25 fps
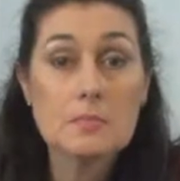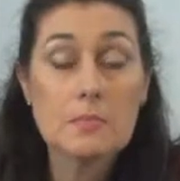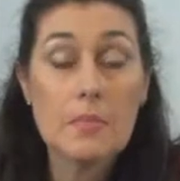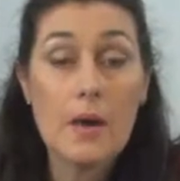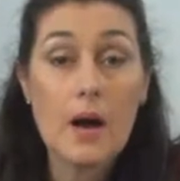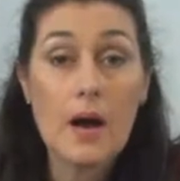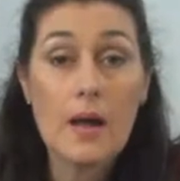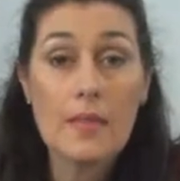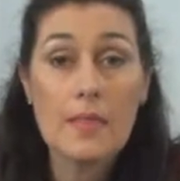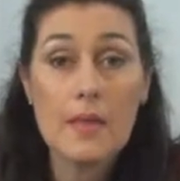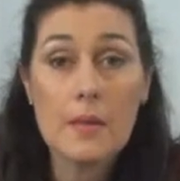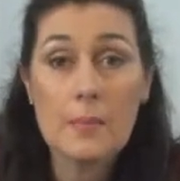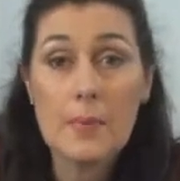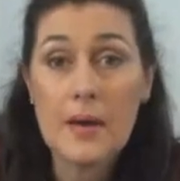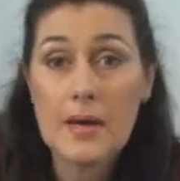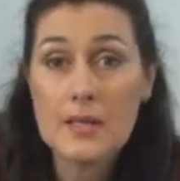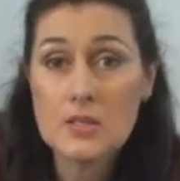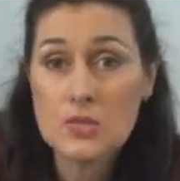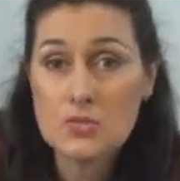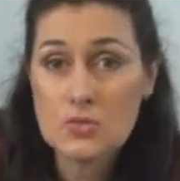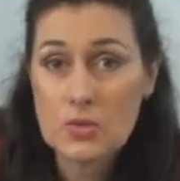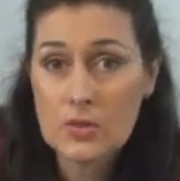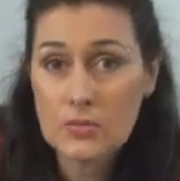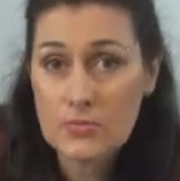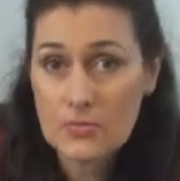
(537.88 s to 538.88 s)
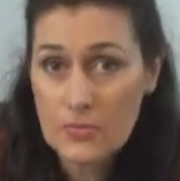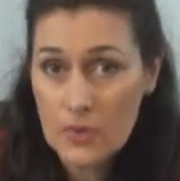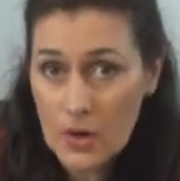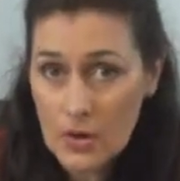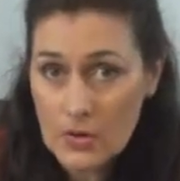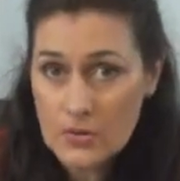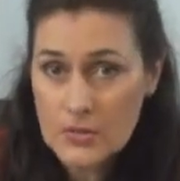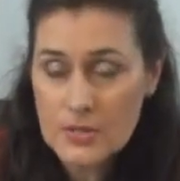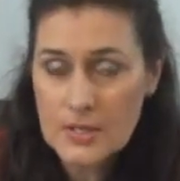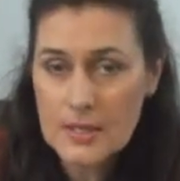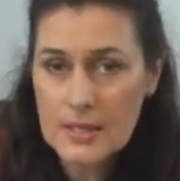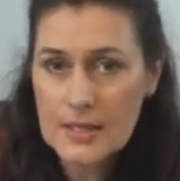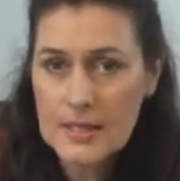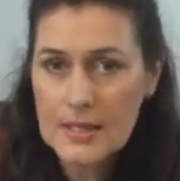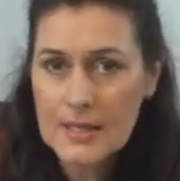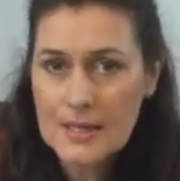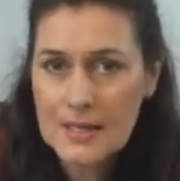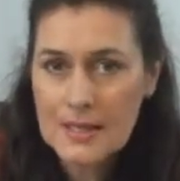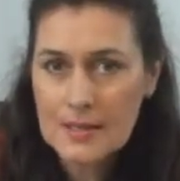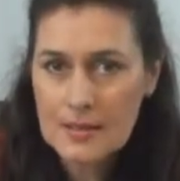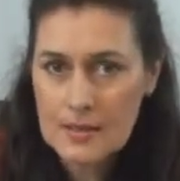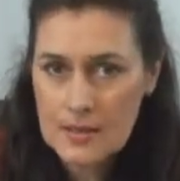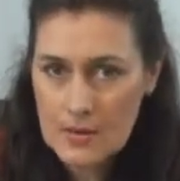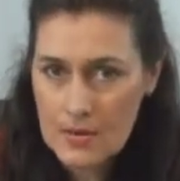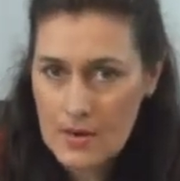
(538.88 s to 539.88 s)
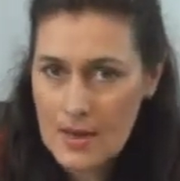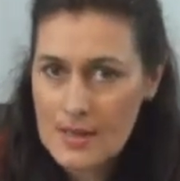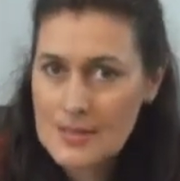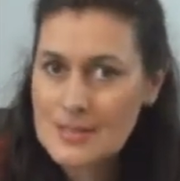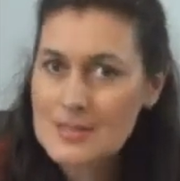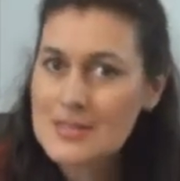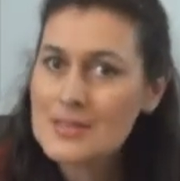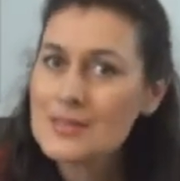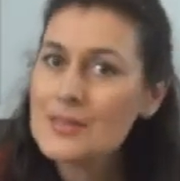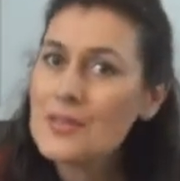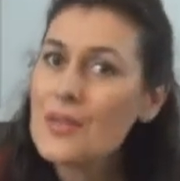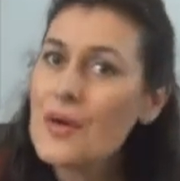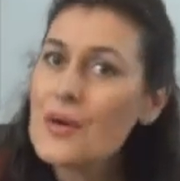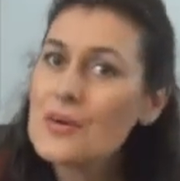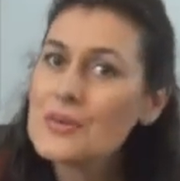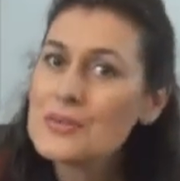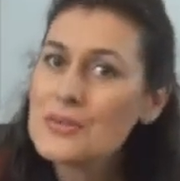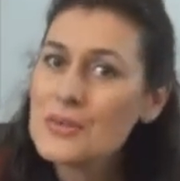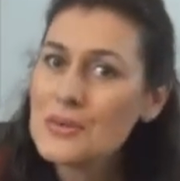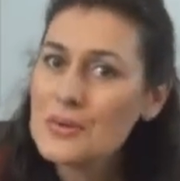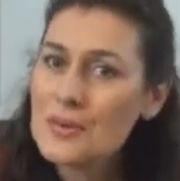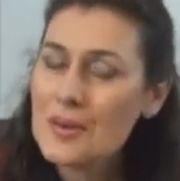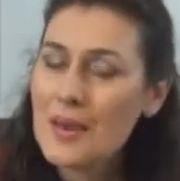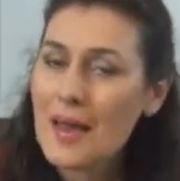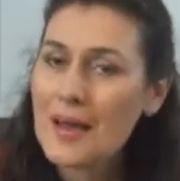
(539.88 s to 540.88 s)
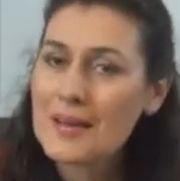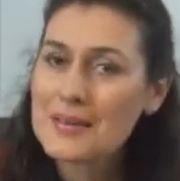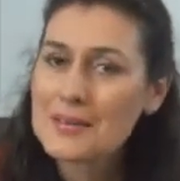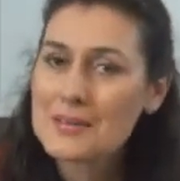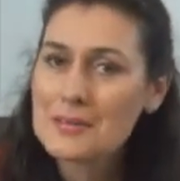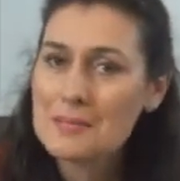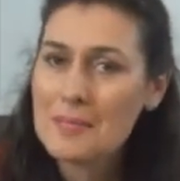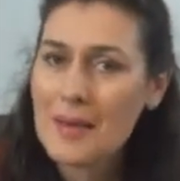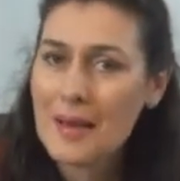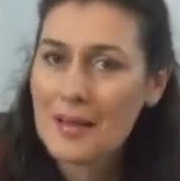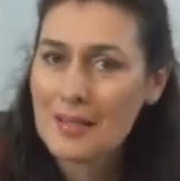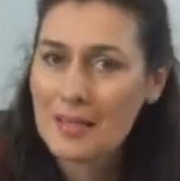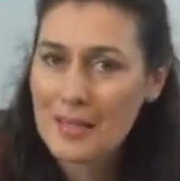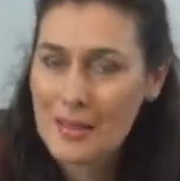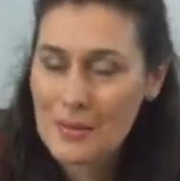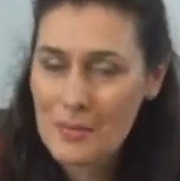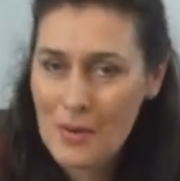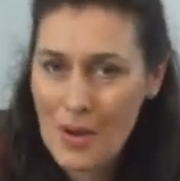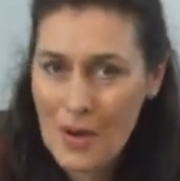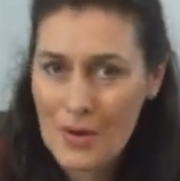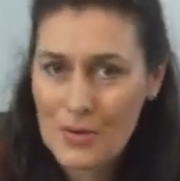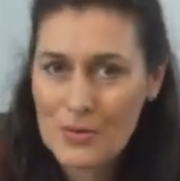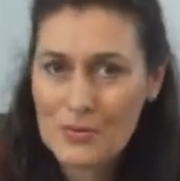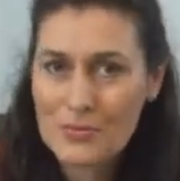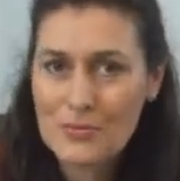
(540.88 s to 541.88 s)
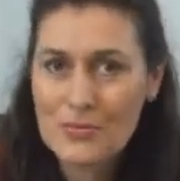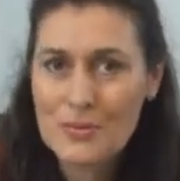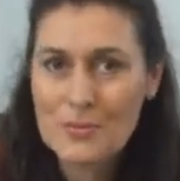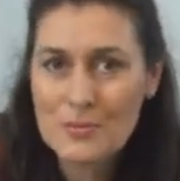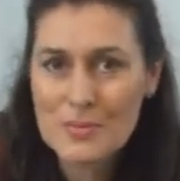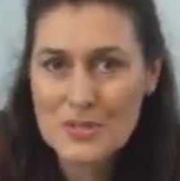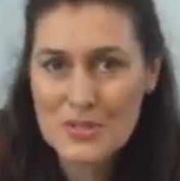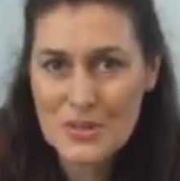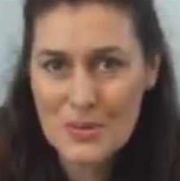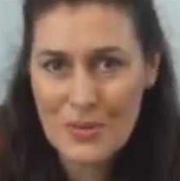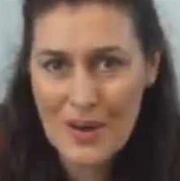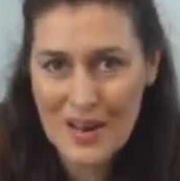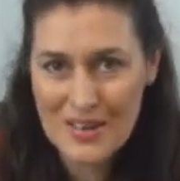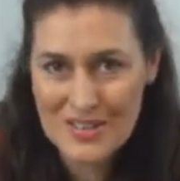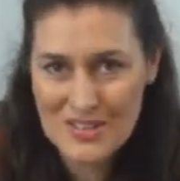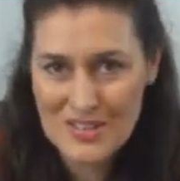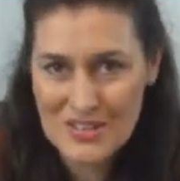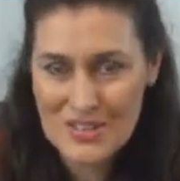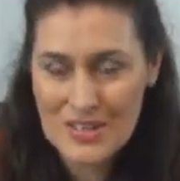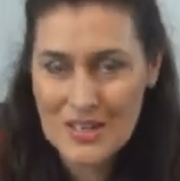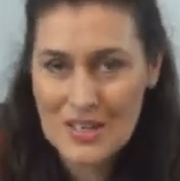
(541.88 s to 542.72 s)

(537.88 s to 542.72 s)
buy their pastry frozen, there are still those who like to make their own from scratch.